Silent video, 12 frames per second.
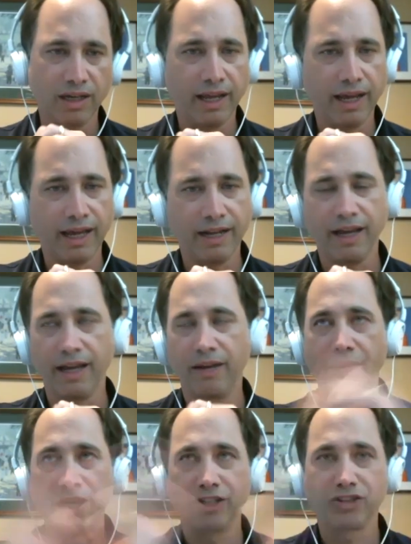And,
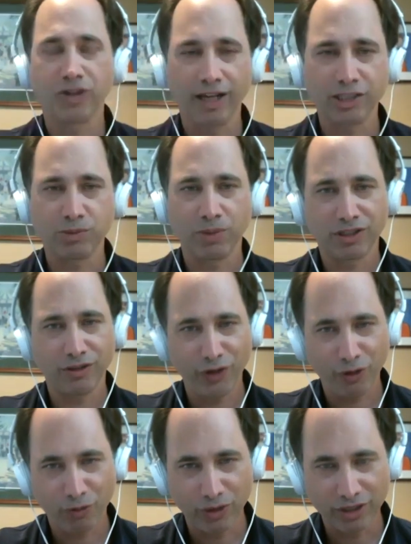and a major aspect
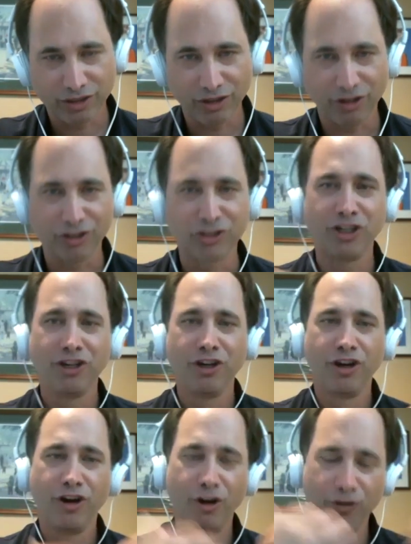of your research
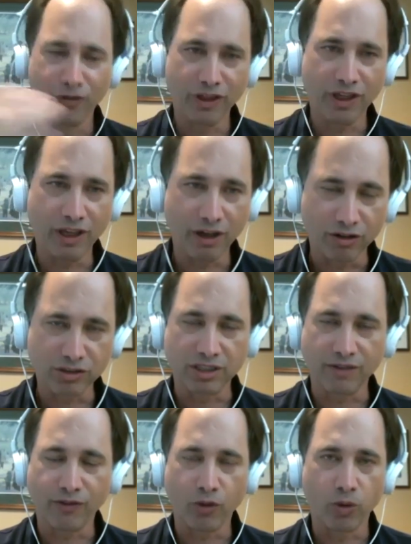over the
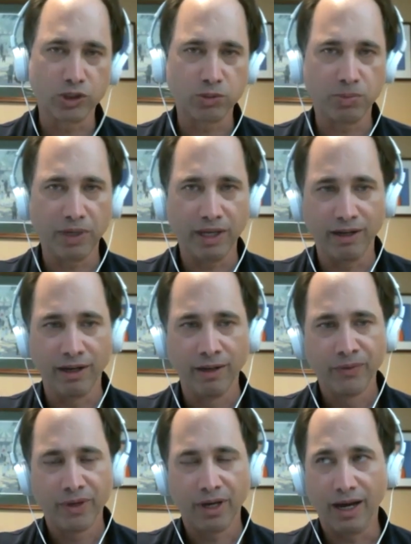years has, of course, been
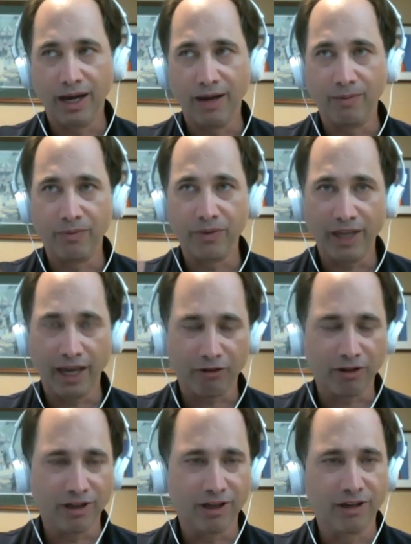um, the
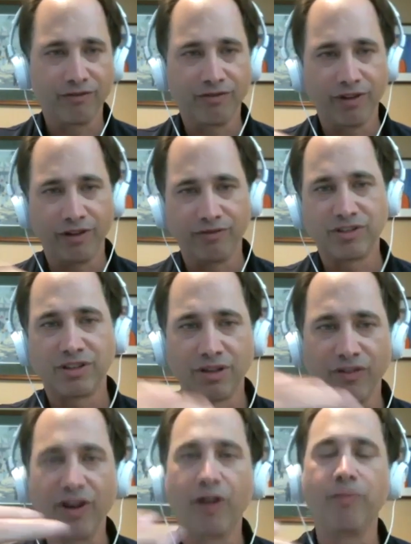area of, of
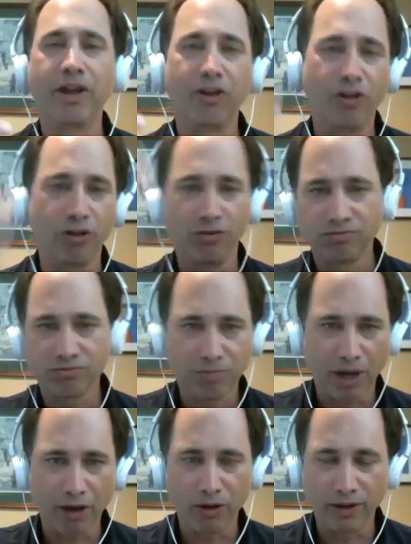developmental
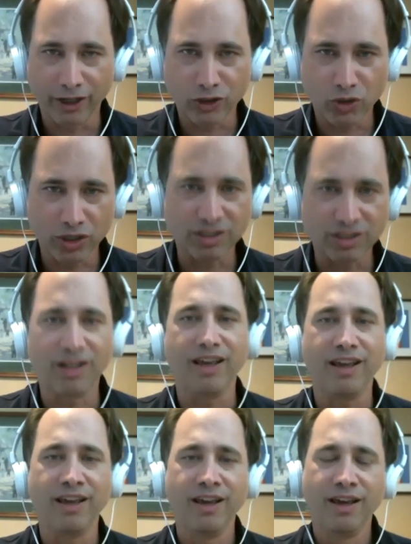
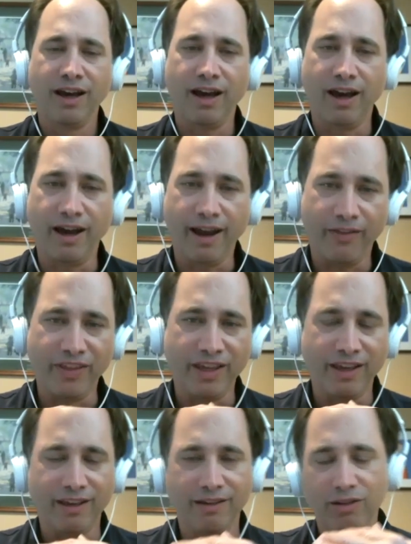bioelectricity uh, and
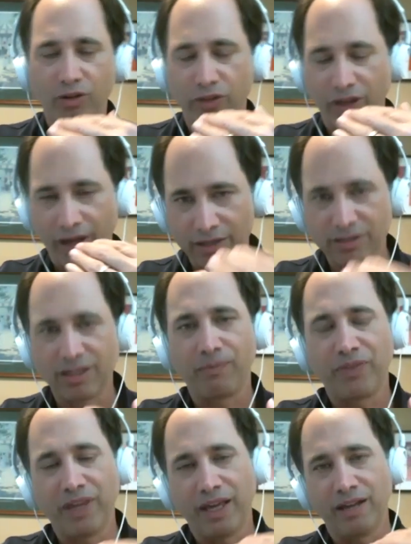the, you know, the
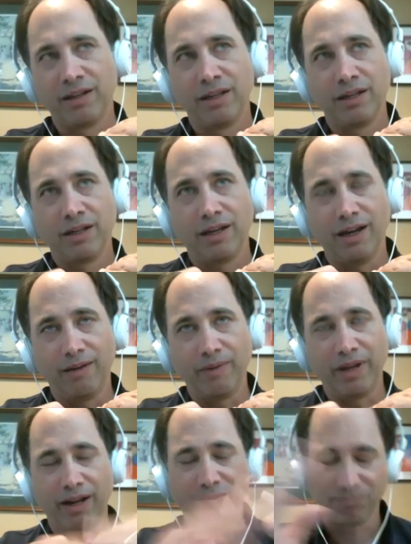concept that, um,
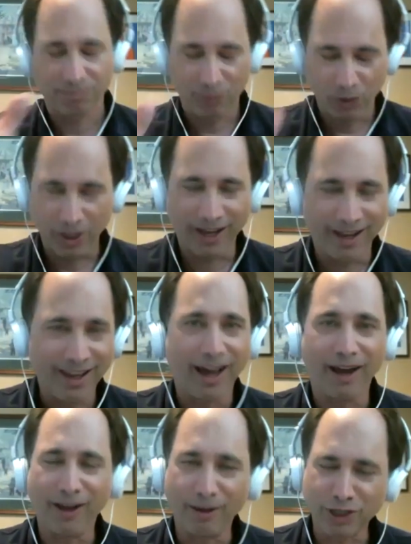and I'm, well,
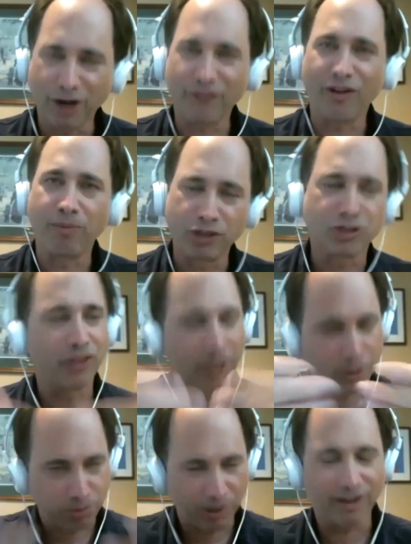I, I'm sorry if I butcher
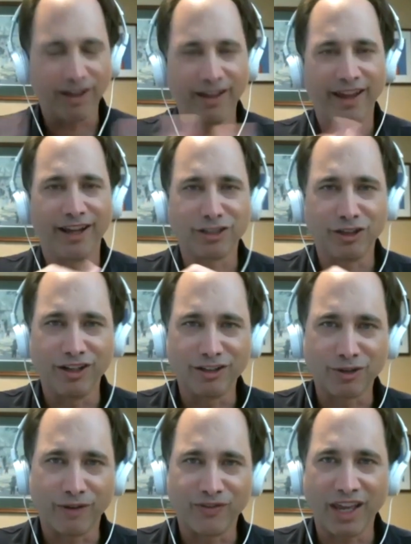this, but I'll, I'll ask you to
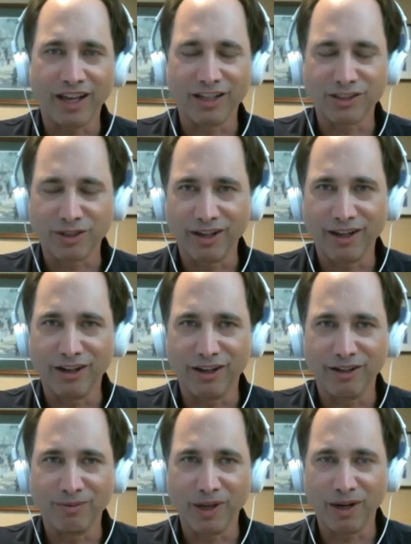sort of take us on a, on
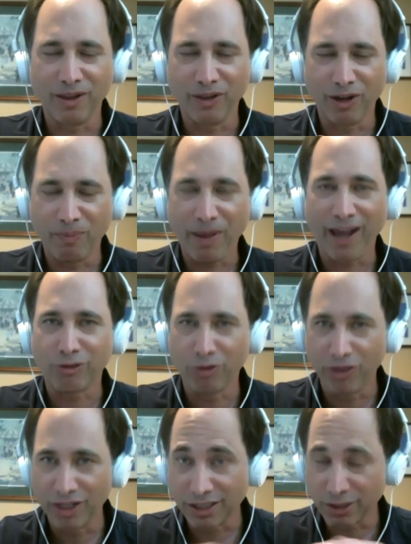a, on a, on a path
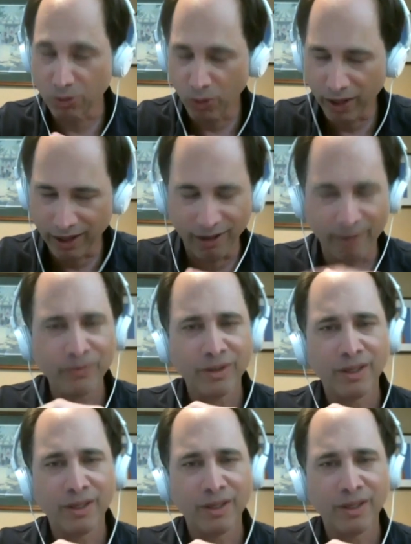through this as well.